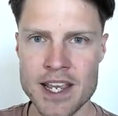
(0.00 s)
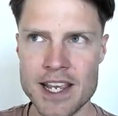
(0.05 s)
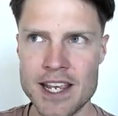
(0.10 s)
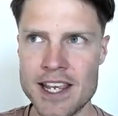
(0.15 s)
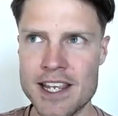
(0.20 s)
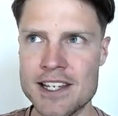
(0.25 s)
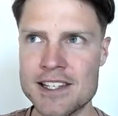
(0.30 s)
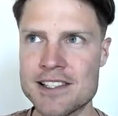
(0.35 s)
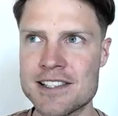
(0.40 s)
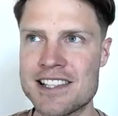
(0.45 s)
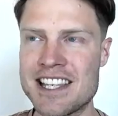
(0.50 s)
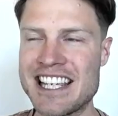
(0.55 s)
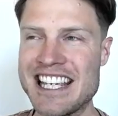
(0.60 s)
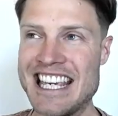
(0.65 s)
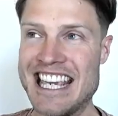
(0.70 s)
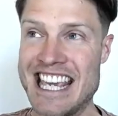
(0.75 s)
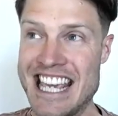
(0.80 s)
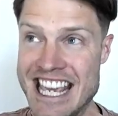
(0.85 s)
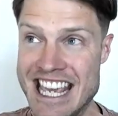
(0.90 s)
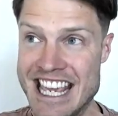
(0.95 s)
is the
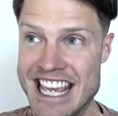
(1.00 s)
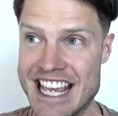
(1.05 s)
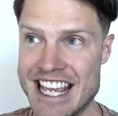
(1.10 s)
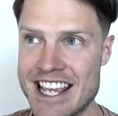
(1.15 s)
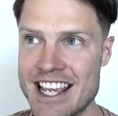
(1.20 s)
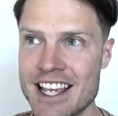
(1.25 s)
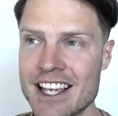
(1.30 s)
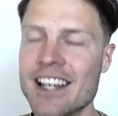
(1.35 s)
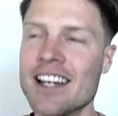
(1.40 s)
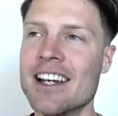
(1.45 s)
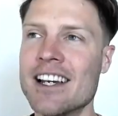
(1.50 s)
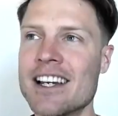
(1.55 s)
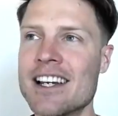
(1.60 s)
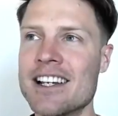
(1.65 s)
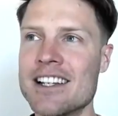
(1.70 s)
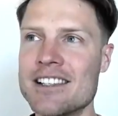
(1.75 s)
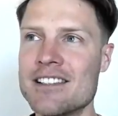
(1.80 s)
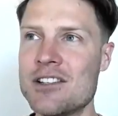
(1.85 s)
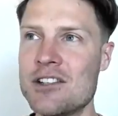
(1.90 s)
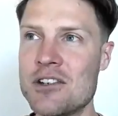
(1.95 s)
key
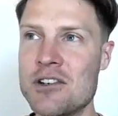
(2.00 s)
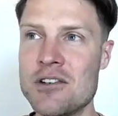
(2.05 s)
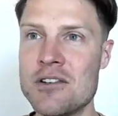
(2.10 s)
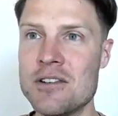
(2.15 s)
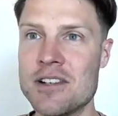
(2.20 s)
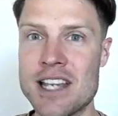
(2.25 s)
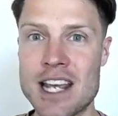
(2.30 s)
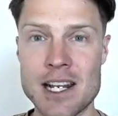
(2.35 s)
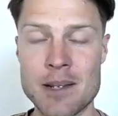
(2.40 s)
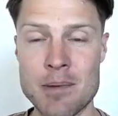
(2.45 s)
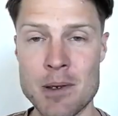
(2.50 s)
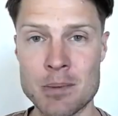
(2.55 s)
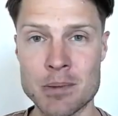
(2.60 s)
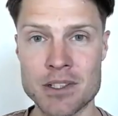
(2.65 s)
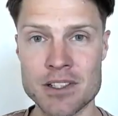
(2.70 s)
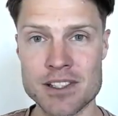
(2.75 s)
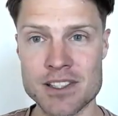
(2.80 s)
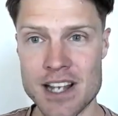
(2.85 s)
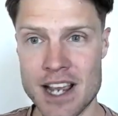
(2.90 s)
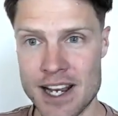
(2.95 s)
to getting people to
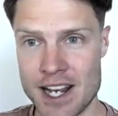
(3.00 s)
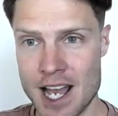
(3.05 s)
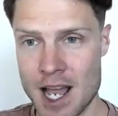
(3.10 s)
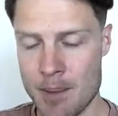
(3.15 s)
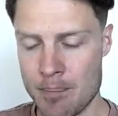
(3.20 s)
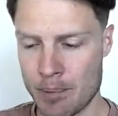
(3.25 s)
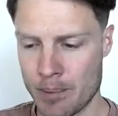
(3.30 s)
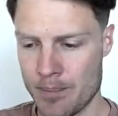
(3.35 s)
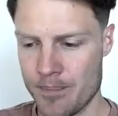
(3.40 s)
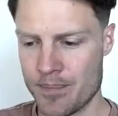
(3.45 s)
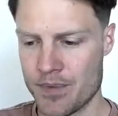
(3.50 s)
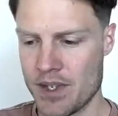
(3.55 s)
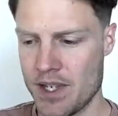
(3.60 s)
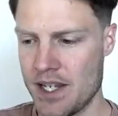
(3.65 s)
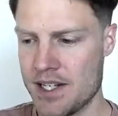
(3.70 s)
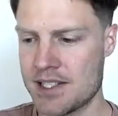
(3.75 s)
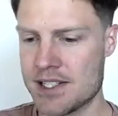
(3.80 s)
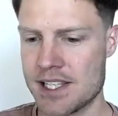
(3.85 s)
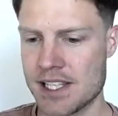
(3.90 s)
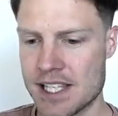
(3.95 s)
sign up.
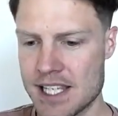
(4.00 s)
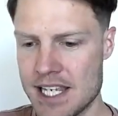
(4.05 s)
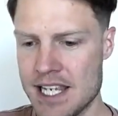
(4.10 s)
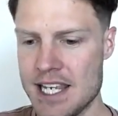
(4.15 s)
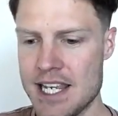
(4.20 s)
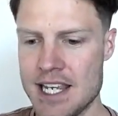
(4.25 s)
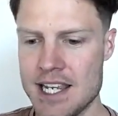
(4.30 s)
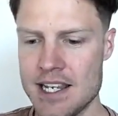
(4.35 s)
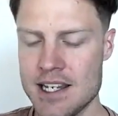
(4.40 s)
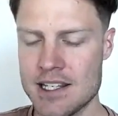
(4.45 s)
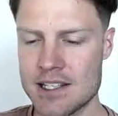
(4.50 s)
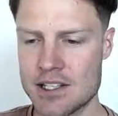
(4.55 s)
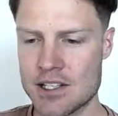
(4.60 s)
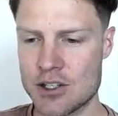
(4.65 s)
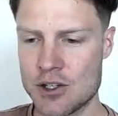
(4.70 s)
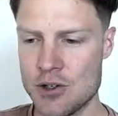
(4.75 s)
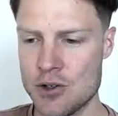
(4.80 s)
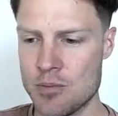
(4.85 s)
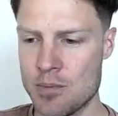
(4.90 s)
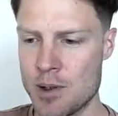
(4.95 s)
It's the key
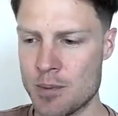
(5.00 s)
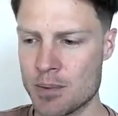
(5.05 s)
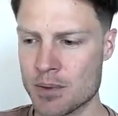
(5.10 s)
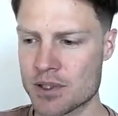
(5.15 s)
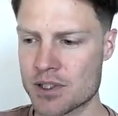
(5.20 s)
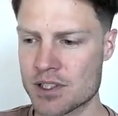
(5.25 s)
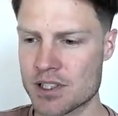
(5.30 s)
to people